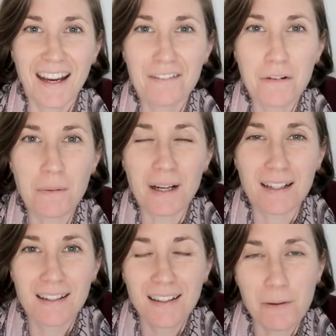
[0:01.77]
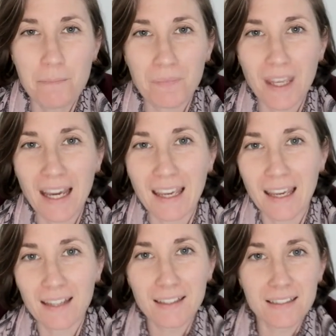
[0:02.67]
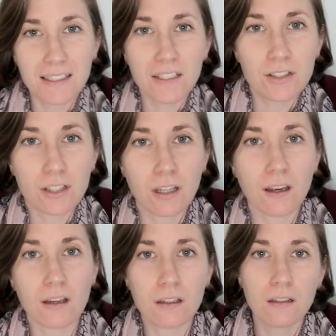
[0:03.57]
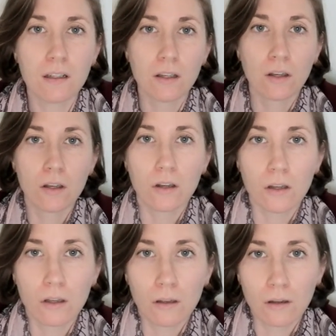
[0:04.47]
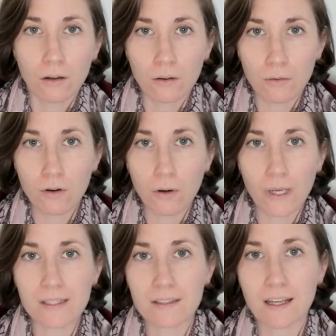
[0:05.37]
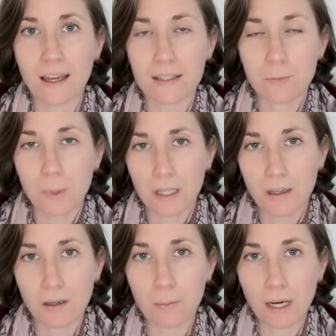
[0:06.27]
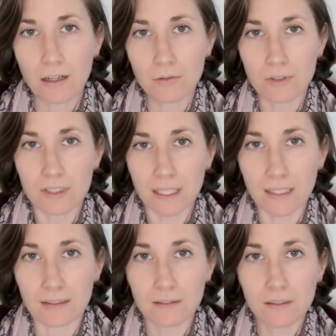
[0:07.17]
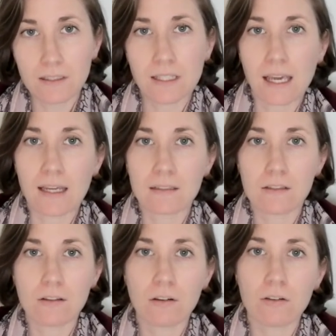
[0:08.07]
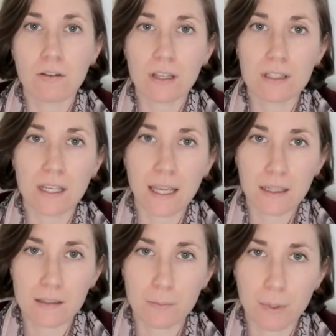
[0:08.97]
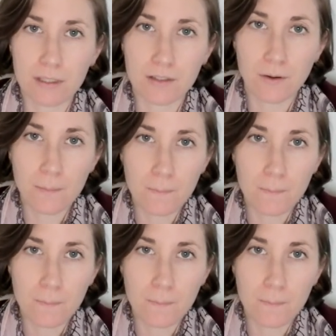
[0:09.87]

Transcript: Hi everyone. I had a teacher request that I speak about resilience, and so this next bit